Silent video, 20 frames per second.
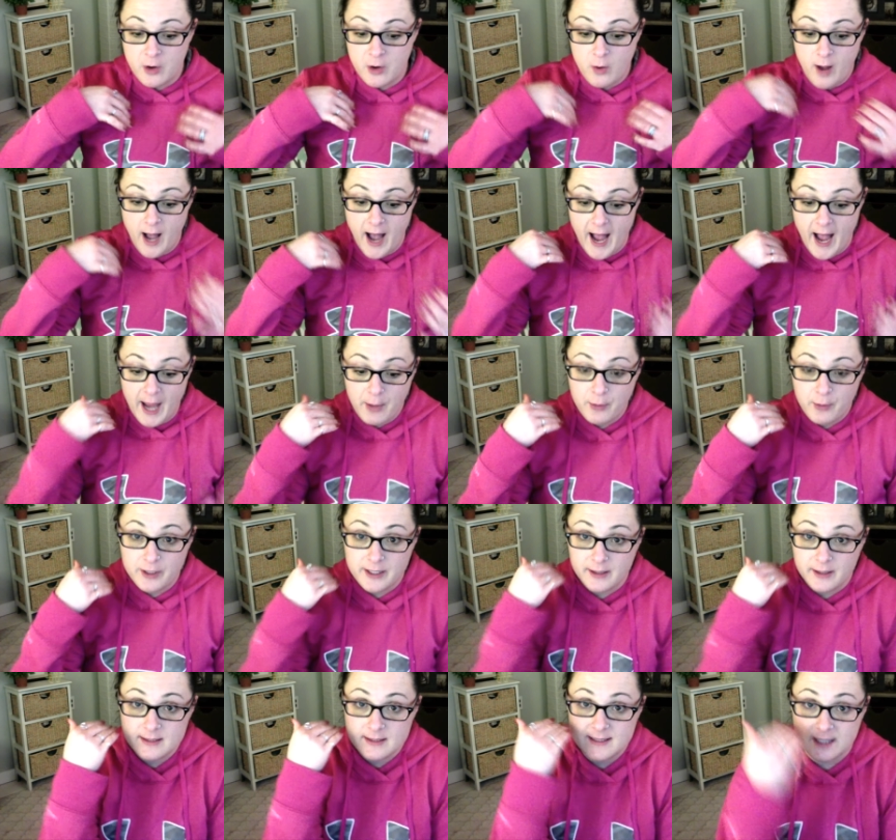I would
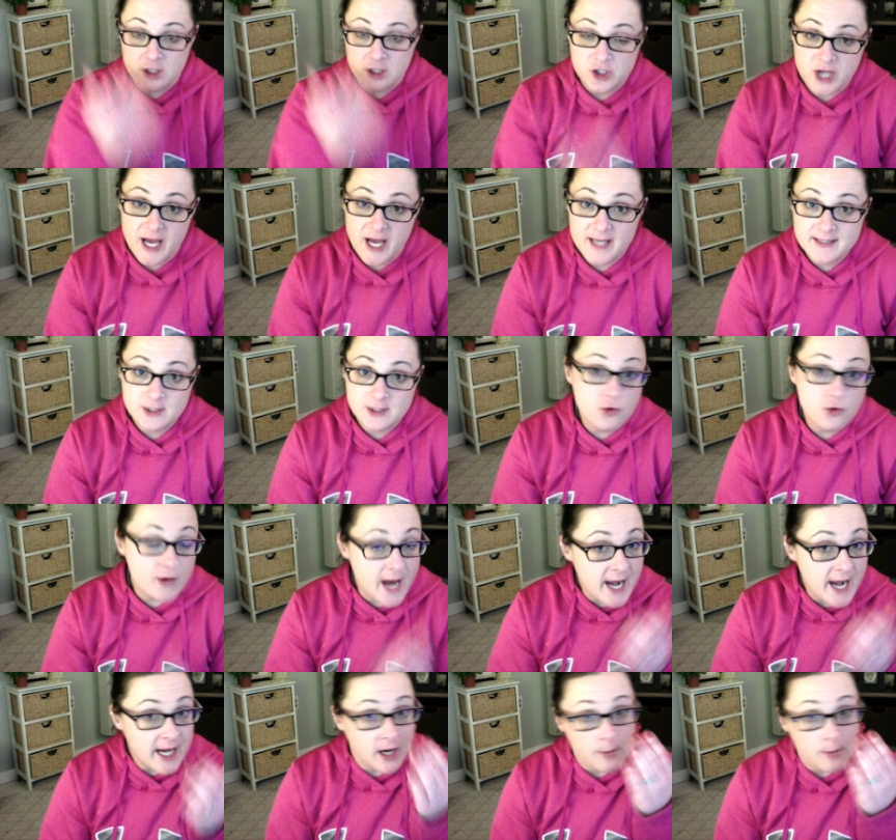suggest
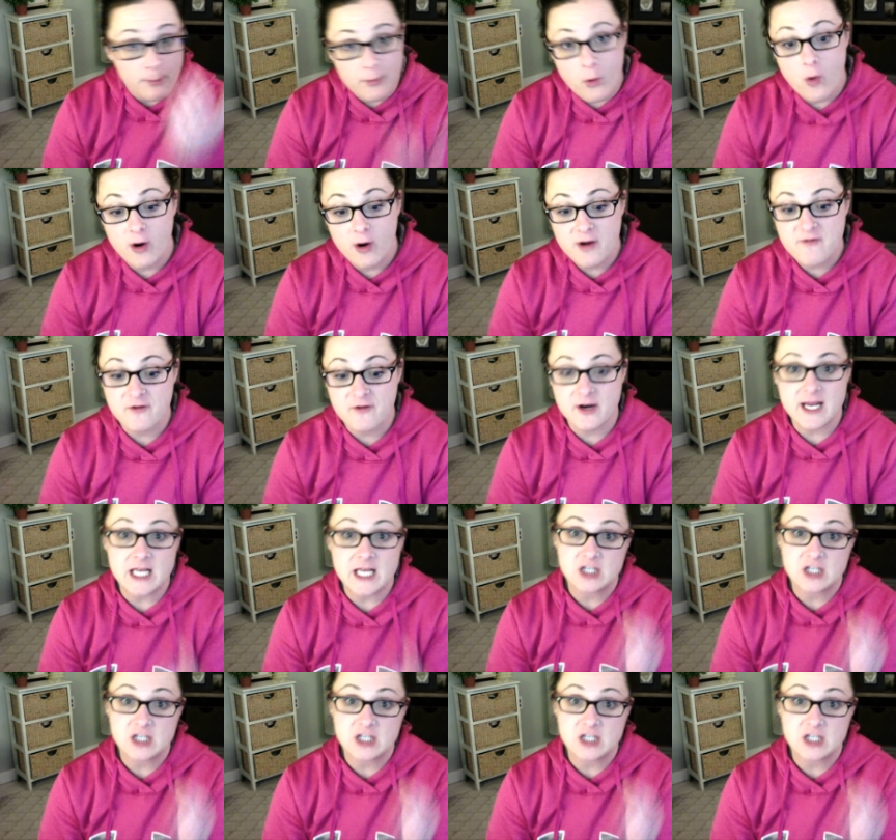creating a board for each